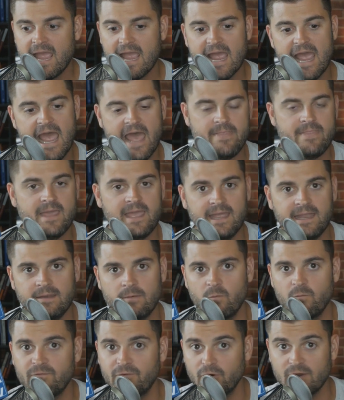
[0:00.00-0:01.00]
And then
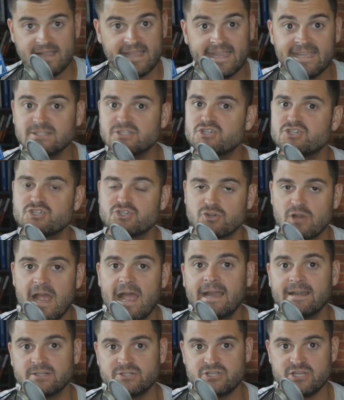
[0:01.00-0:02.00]
for each
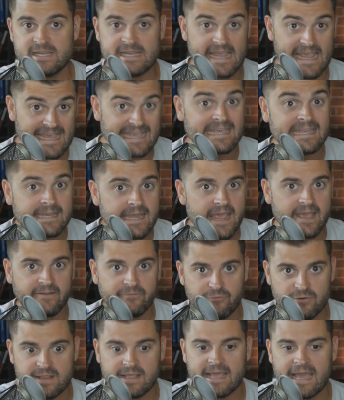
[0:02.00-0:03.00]
strategy in
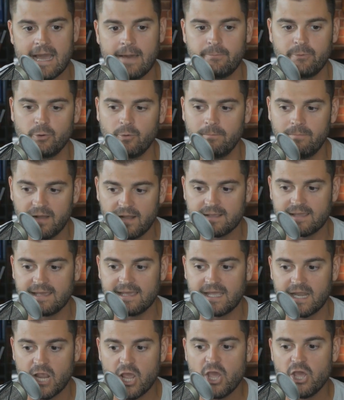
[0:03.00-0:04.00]
every capital
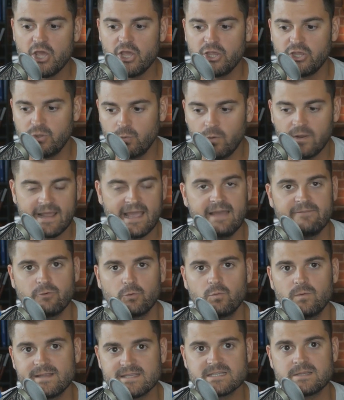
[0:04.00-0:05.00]
bucket, you want to have a
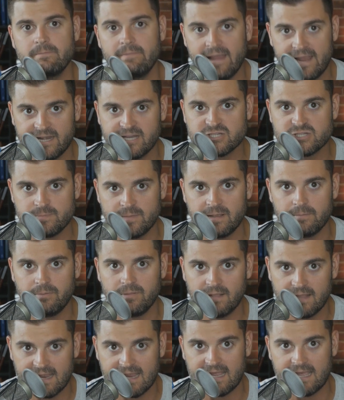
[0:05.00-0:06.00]
risk management
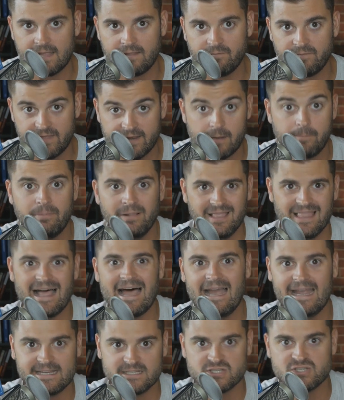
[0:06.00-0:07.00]
plan that
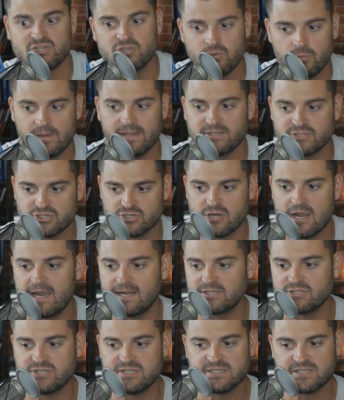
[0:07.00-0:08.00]
applies to each
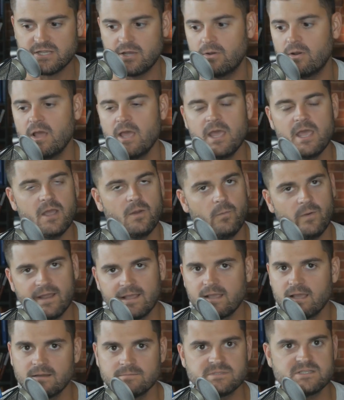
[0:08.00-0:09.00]
strategy. So when it
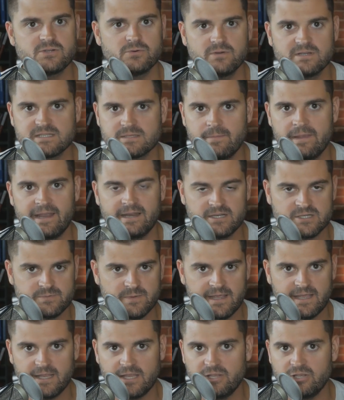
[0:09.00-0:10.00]
comes to risk
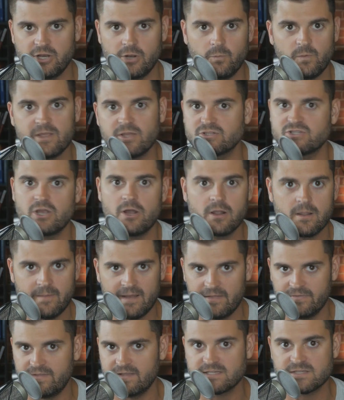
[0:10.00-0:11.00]
management, you know, we could talk
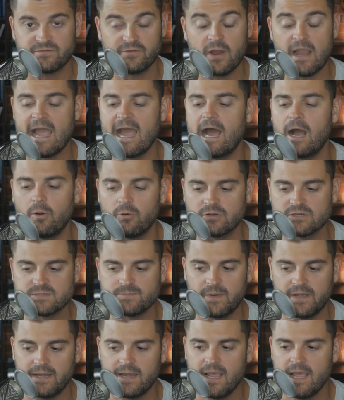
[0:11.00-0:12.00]
about this for hours,
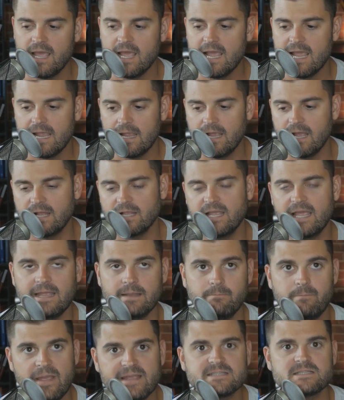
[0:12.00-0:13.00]
but it
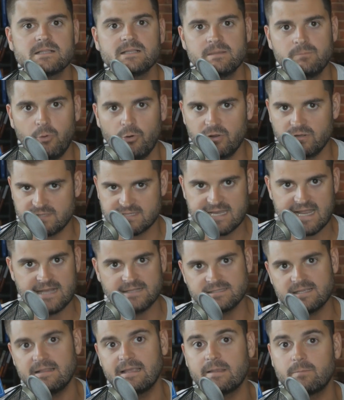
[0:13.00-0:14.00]
basically boils down
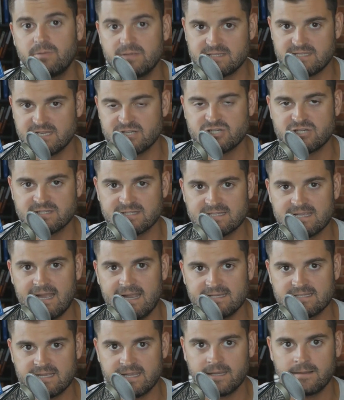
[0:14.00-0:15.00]
to like position
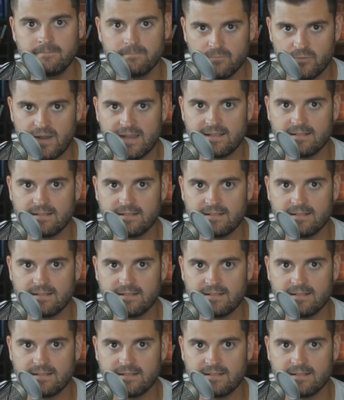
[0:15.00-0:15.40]
sizing, right?